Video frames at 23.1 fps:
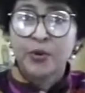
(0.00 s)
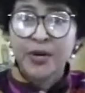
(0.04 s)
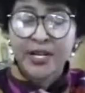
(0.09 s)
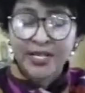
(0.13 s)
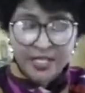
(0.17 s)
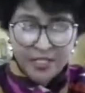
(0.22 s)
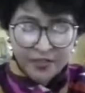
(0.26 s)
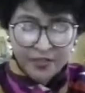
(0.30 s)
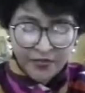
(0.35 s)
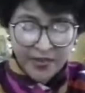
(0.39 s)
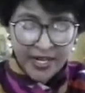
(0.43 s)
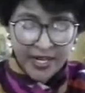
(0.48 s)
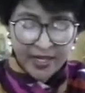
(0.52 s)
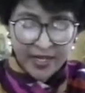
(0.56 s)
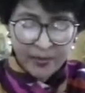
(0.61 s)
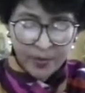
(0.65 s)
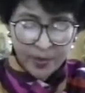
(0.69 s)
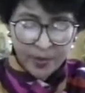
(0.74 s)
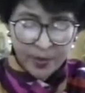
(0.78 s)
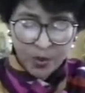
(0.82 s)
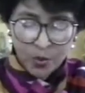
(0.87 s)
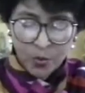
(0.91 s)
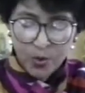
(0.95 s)
Prince
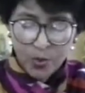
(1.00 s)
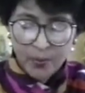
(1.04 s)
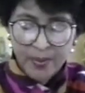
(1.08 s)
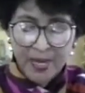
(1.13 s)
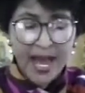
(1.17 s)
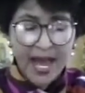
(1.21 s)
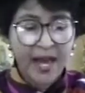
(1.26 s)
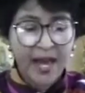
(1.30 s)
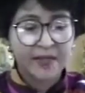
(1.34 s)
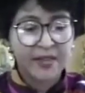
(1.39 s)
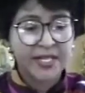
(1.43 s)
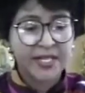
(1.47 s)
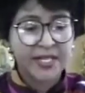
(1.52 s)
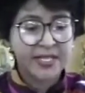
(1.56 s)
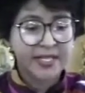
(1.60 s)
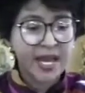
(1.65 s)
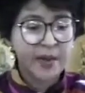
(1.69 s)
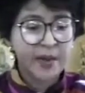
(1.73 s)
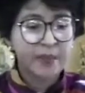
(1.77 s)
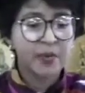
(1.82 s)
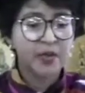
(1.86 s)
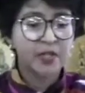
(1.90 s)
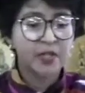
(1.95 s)
Philip will be having a
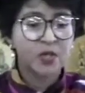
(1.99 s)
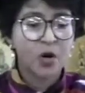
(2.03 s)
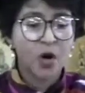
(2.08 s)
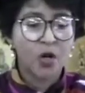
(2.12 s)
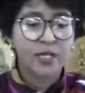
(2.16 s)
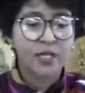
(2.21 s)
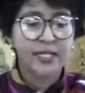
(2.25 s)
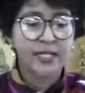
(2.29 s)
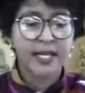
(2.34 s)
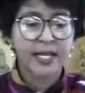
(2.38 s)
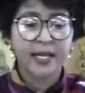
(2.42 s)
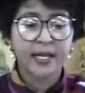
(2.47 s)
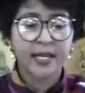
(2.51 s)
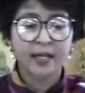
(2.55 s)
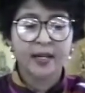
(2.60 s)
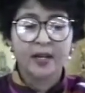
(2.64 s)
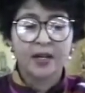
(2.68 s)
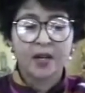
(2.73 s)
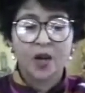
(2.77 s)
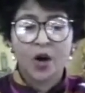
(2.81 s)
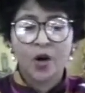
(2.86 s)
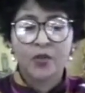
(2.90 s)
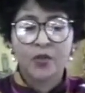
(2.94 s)
separate
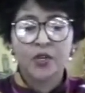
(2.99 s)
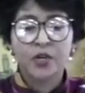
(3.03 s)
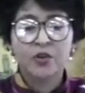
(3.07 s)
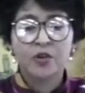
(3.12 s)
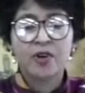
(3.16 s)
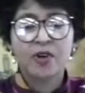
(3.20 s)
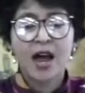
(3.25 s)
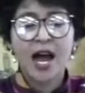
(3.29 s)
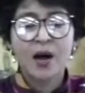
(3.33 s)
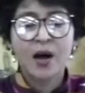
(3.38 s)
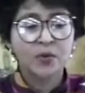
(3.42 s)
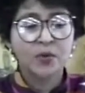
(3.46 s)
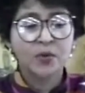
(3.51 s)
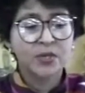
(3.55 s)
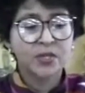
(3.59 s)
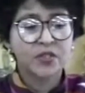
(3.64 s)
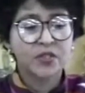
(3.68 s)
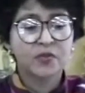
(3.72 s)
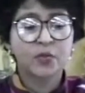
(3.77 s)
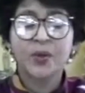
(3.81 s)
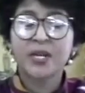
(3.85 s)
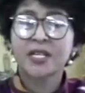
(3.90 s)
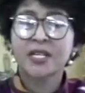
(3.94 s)
holiday on the
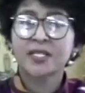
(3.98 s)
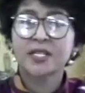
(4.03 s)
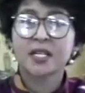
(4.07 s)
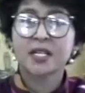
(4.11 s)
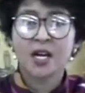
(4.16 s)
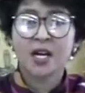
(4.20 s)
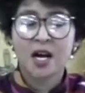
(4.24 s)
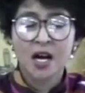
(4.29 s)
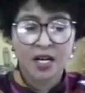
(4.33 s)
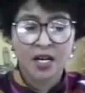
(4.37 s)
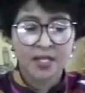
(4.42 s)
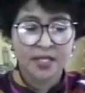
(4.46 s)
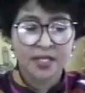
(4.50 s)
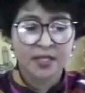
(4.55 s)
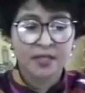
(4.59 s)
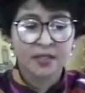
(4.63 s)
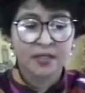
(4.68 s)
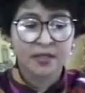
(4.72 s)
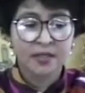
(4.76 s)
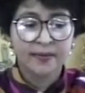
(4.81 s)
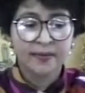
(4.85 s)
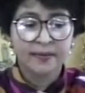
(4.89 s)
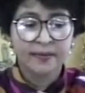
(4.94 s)
grounds of Windsor
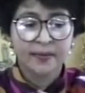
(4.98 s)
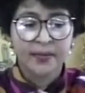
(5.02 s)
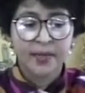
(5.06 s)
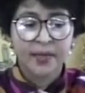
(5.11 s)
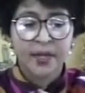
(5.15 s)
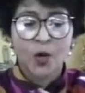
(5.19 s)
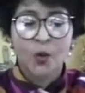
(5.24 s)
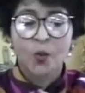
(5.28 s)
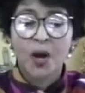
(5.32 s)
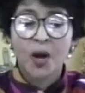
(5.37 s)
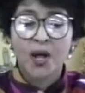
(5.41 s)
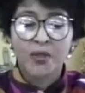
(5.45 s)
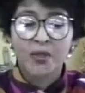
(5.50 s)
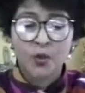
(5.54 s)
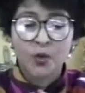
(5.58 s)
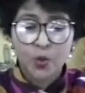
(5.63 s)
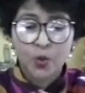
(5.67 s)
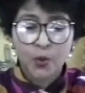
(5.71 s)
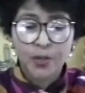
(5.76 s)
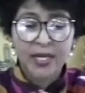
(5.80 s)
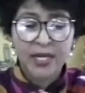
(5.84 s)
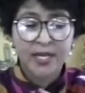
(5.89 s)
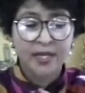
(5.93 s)
Castle, while
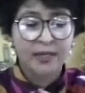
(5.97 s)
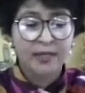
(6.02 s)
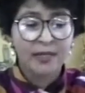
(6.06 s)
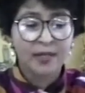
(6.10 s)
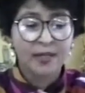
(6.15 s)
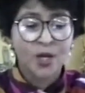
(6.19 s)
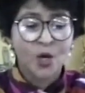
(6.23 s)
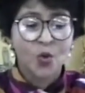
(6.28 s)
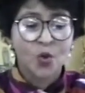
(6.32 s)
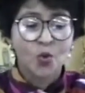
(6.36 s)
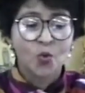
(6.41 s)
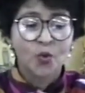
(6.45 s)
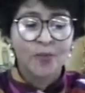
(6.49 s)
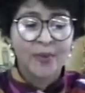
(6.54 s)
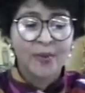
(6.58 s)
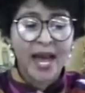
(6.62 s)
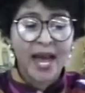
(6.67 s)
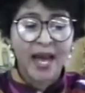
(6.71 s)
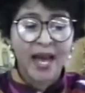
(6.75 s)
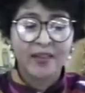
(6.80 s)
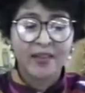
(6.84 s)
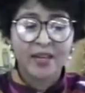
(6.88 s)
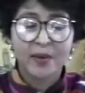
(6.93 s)
the Queen
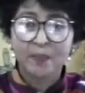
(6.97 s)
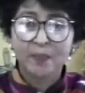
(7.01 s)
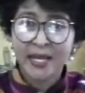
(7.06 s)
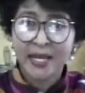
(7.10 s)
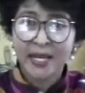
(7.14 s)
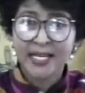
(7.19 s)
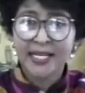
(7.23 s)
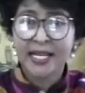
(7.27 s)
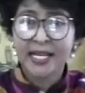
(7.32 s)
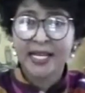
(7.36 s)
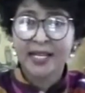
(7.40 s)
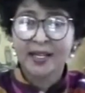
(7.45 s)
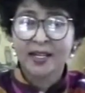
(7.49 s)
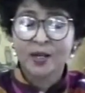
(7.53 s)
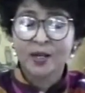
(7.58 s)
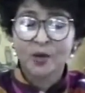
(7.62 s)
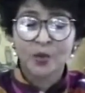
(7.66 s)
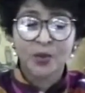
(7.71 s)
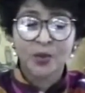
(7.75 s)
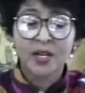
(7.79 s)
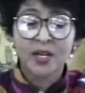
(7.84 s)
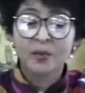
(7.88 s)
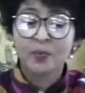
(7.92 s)
will be having a picnic
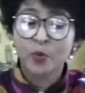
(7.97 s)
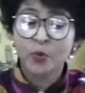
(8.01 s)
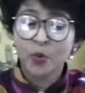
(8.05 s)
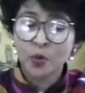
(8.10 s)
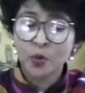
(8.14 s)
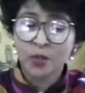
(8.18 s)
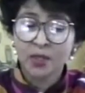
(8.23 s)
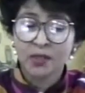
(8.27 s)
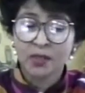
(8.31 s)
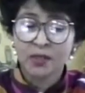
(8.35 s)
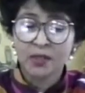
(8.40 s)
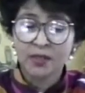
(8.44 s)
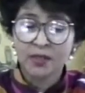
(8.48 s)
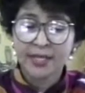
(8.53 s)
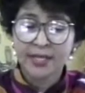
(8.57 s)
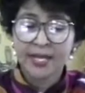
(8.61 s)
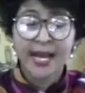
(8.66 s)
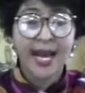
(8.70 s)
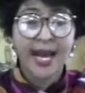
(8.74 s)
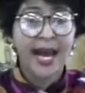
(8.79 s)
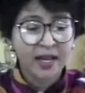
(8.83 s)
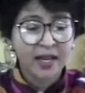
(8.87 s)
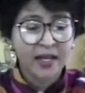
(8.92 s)
with her
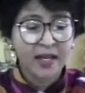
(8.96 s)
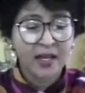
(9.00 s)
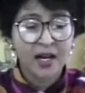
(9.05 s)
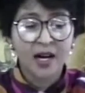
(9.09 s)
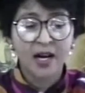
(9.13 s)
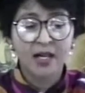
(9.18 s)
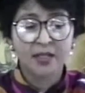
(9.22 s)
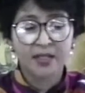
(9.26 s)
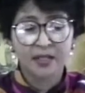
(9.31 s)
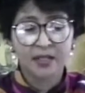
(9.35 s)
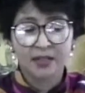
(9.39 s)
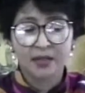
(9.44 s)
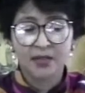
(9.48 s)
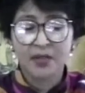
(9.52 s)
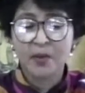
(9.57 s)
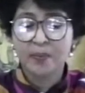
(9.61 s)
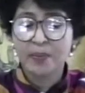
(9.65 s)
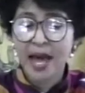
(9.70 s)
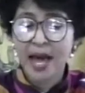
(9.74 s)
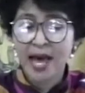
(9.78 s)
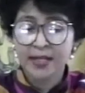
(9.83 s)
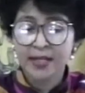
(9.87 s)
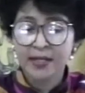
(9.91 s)
poodles at the back
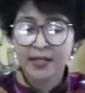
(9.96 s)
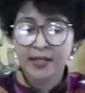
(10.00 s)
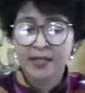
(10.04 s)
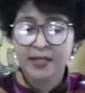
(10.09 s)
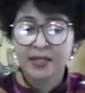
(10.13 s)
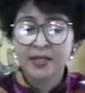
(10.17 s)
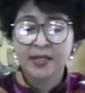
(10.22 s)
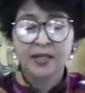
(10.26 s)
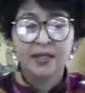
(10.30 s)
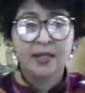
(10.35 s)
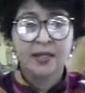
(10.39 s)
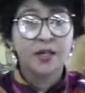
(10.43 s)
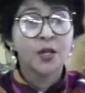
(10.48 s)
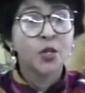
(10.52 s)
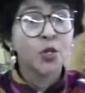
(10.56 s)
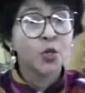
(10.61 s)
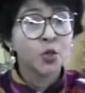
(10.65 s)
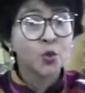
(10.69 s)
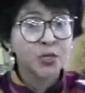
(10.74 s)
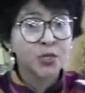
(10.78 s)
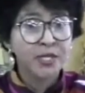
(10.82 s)
garden of the palace.